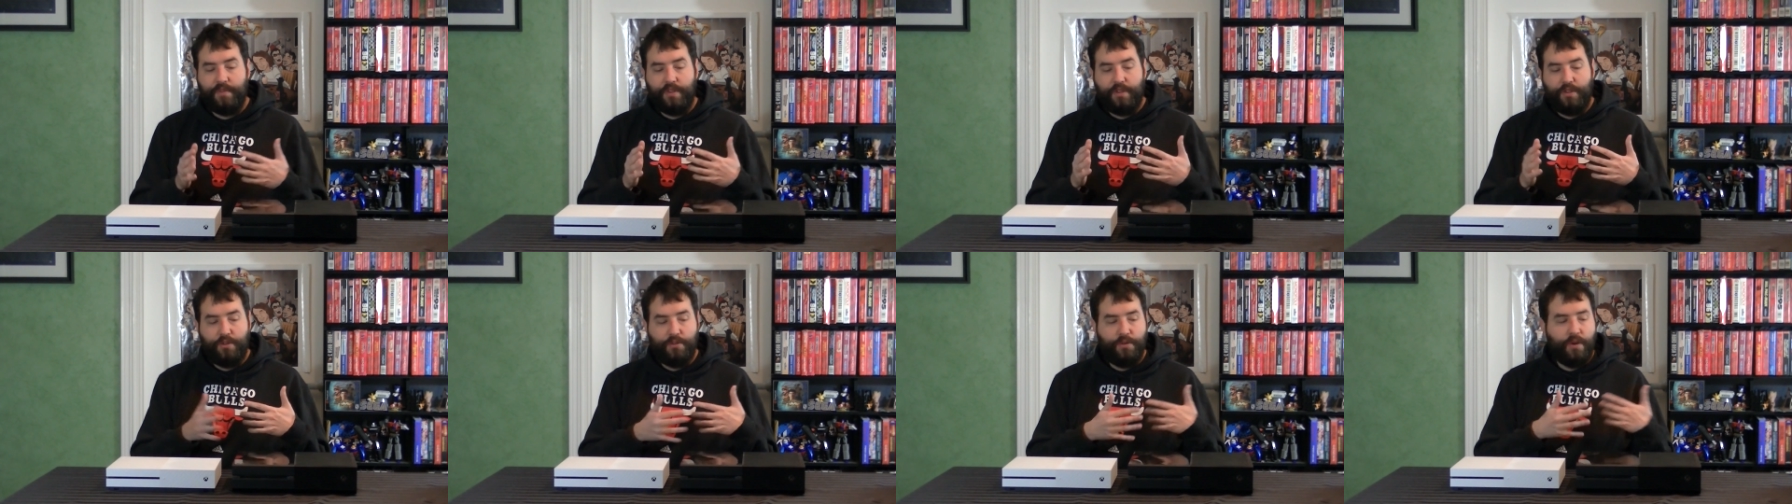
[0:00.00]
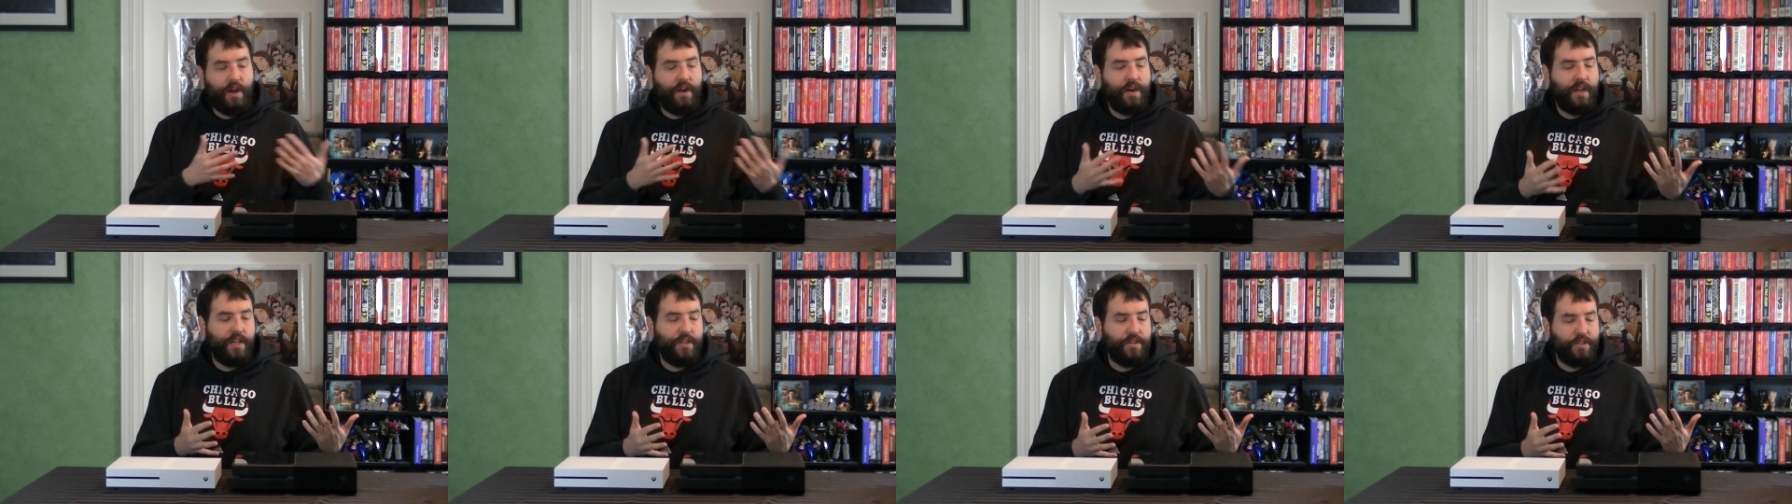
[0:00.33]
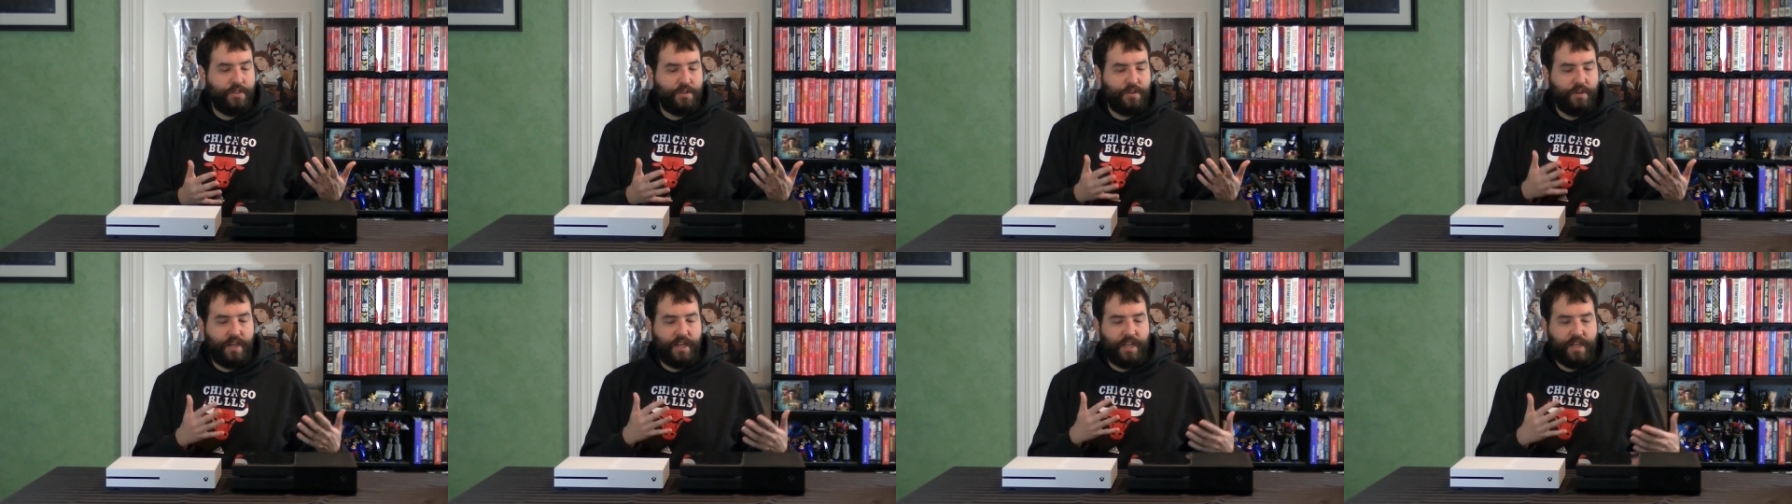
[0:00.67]
Throughout
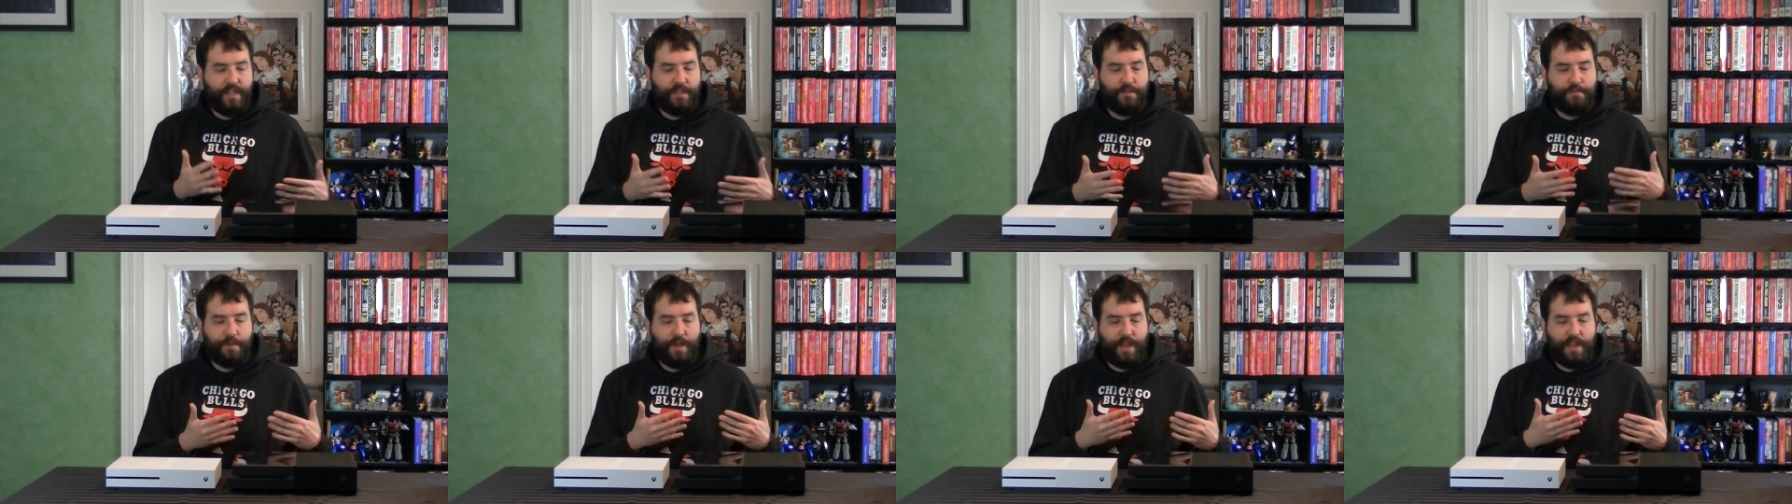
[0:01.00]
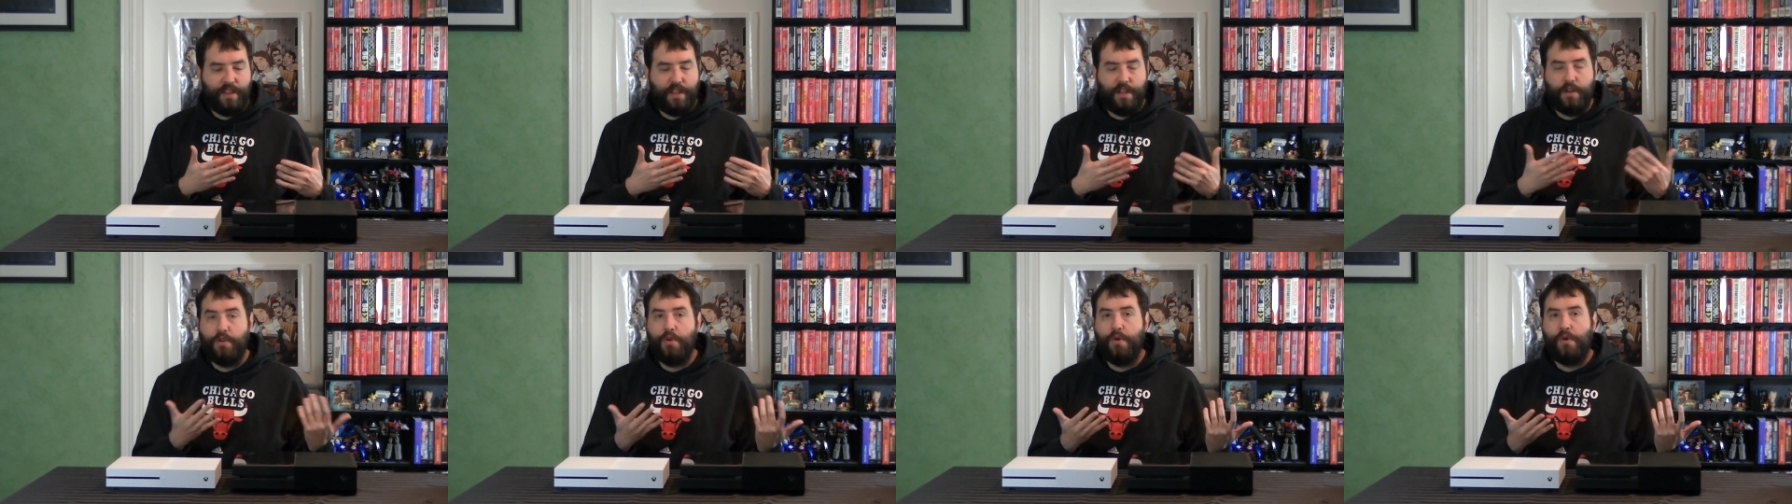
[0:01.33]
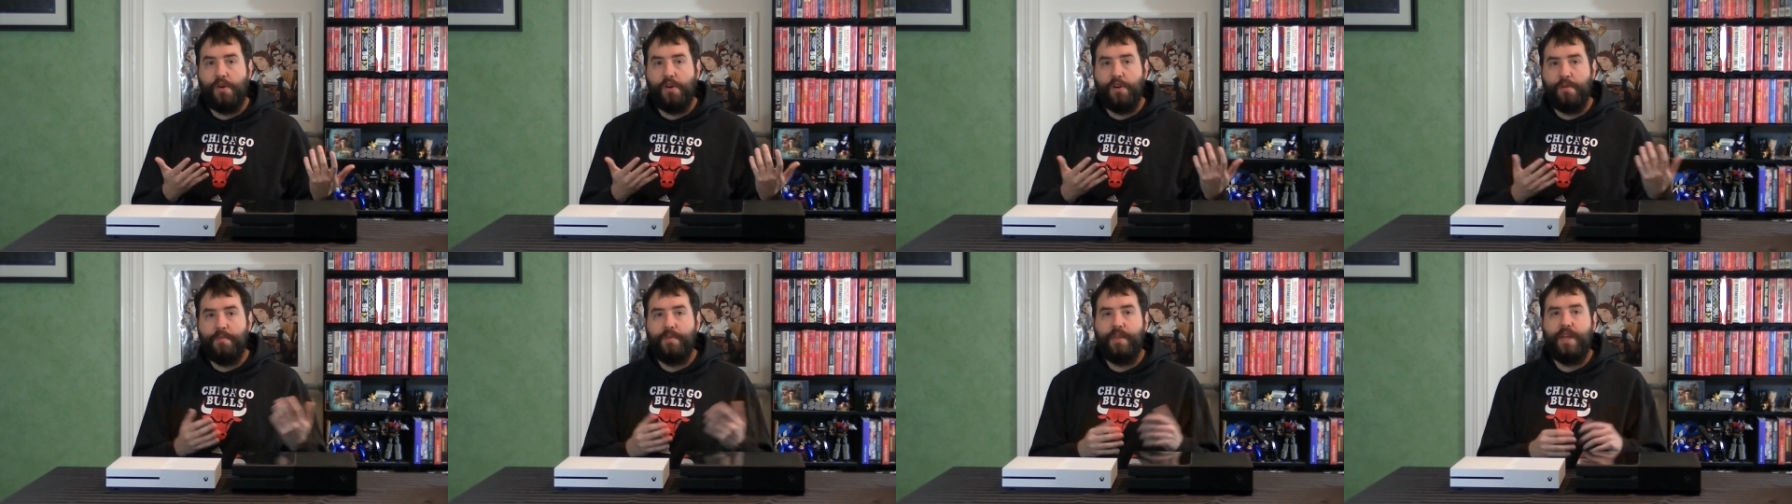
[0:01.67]
history, it has been the
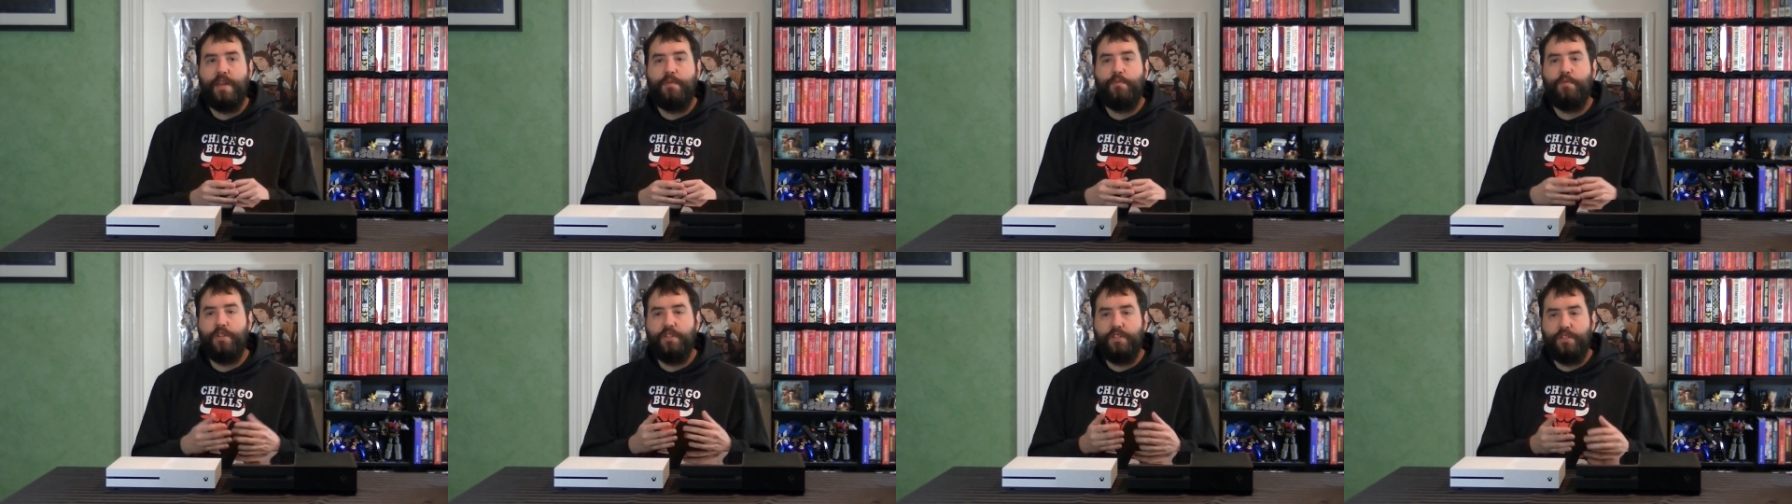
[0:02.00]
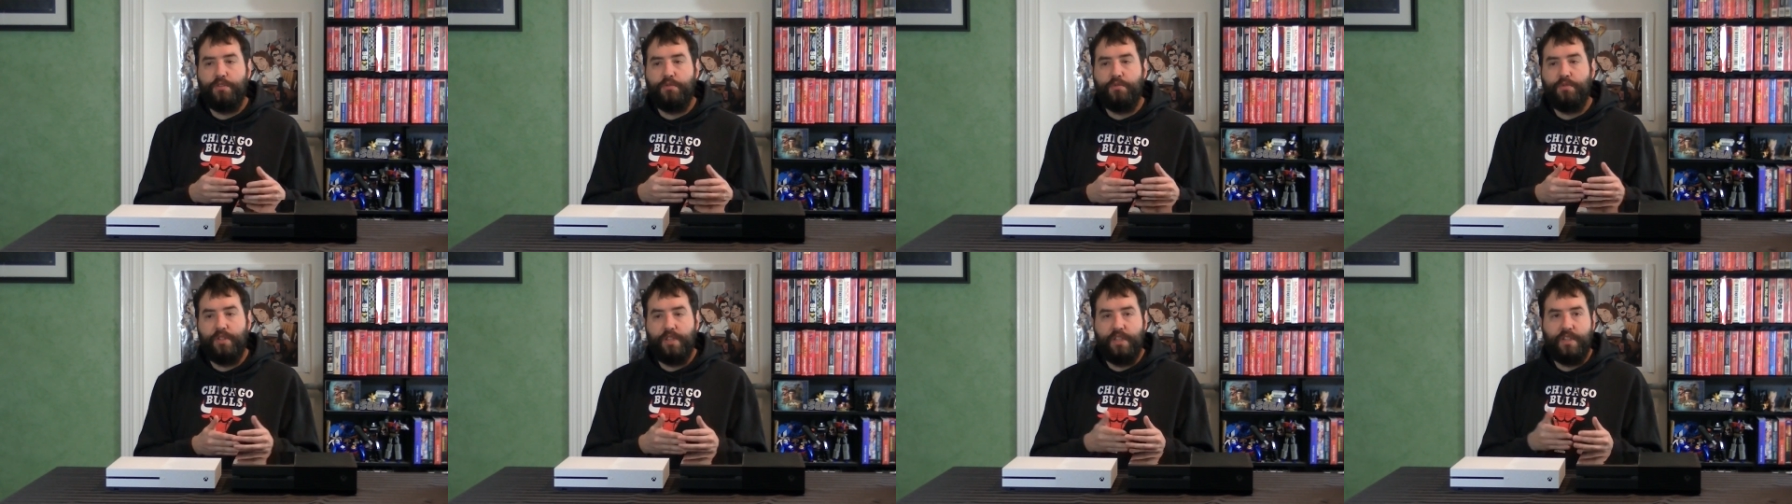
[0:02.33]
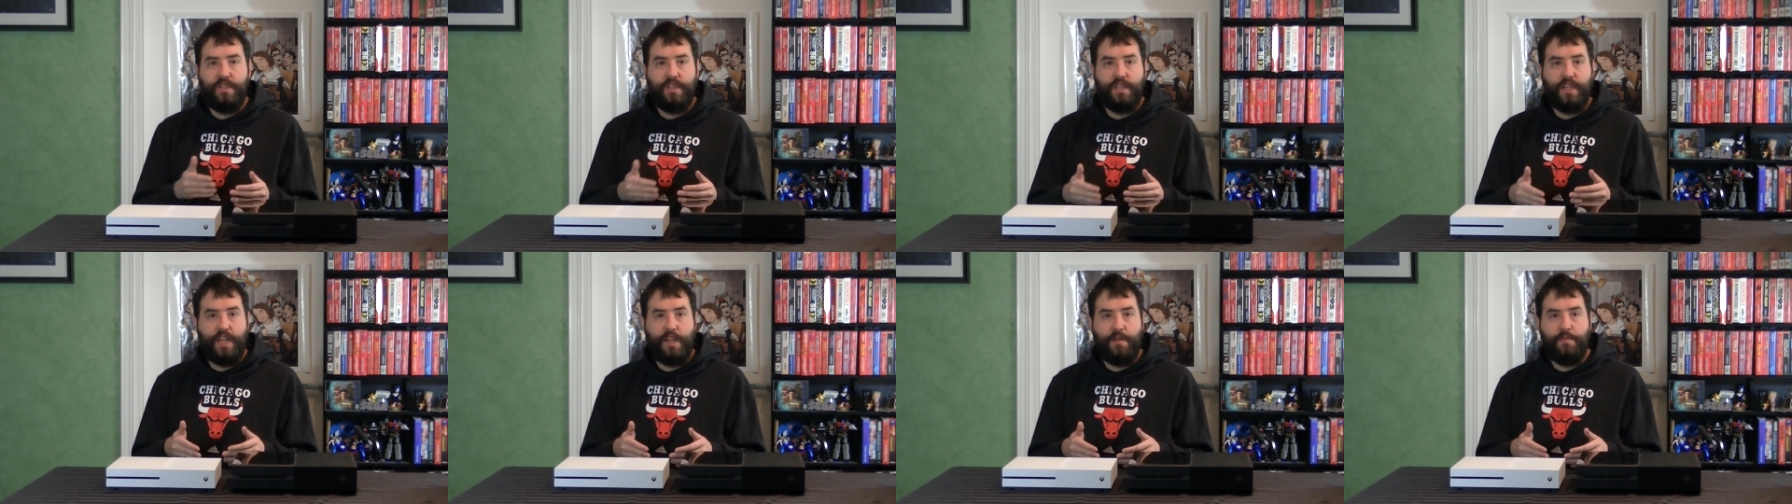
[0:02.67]
norm that once you
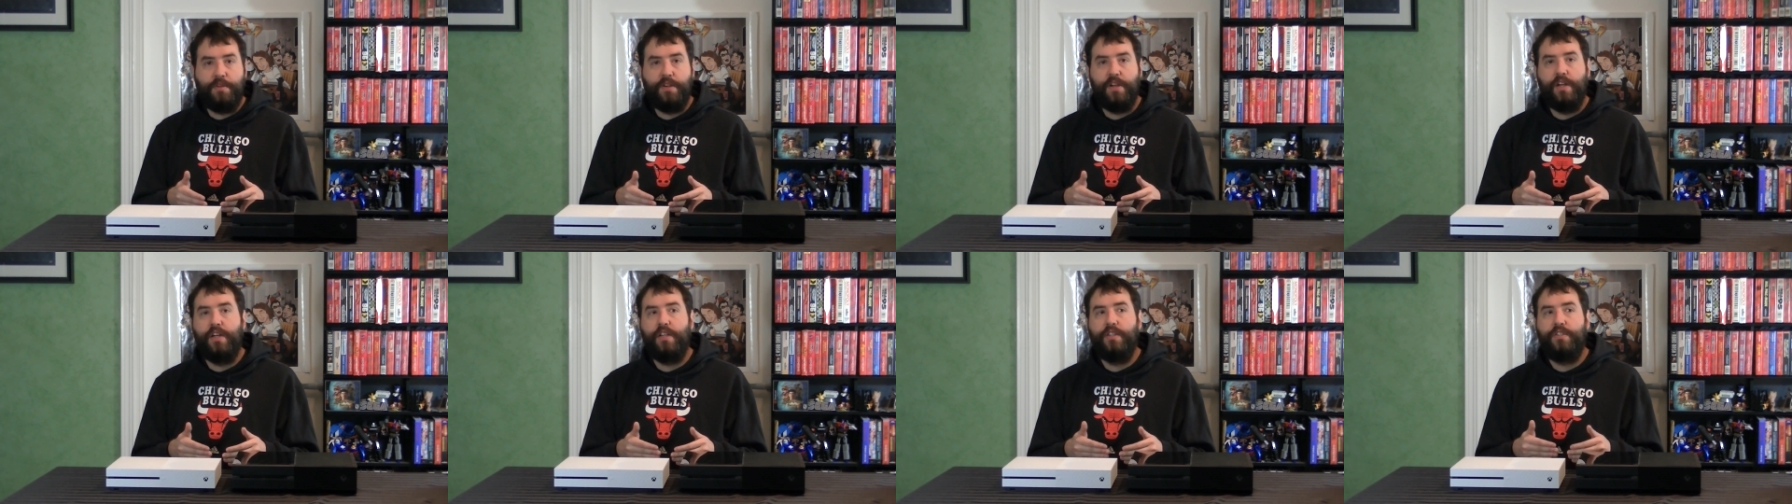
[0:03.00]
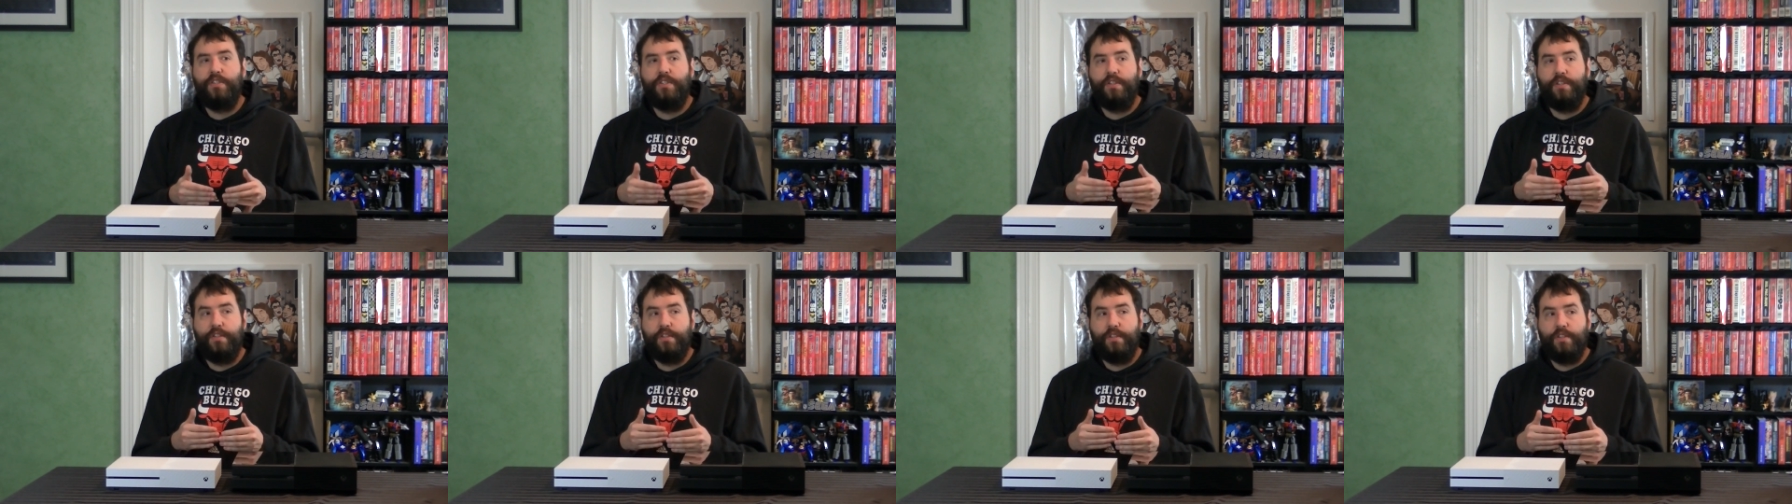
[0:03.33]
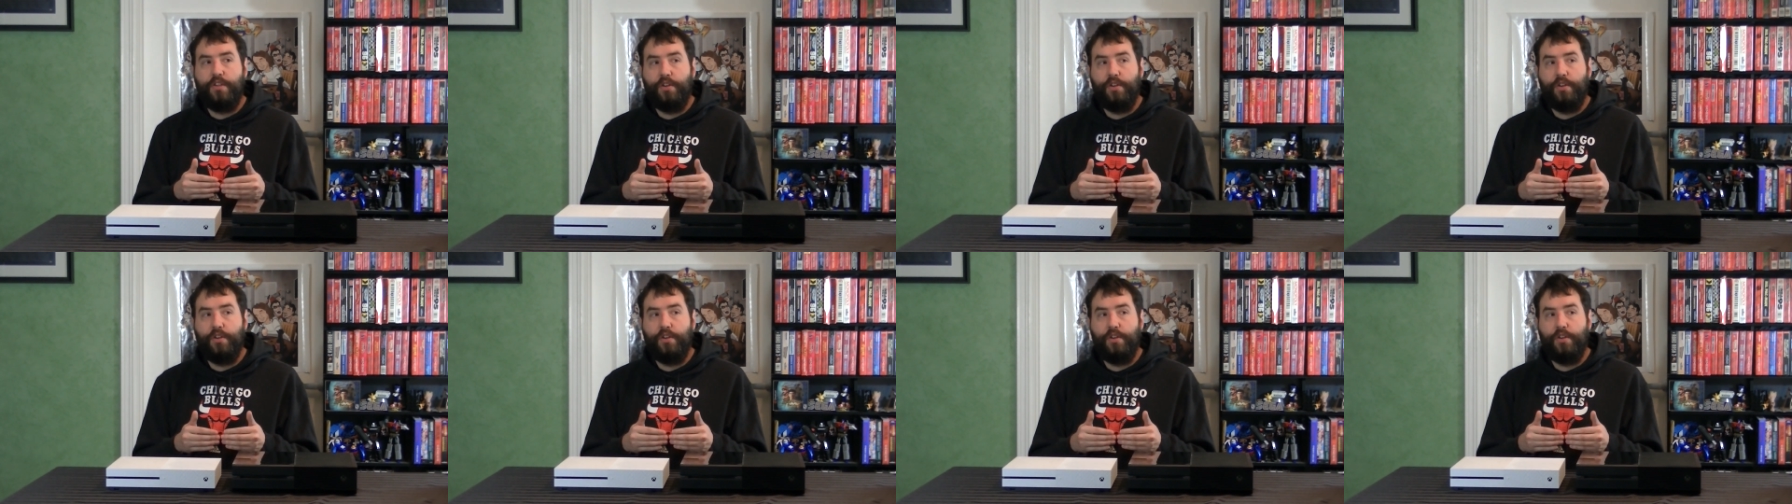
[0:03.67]
release a game console,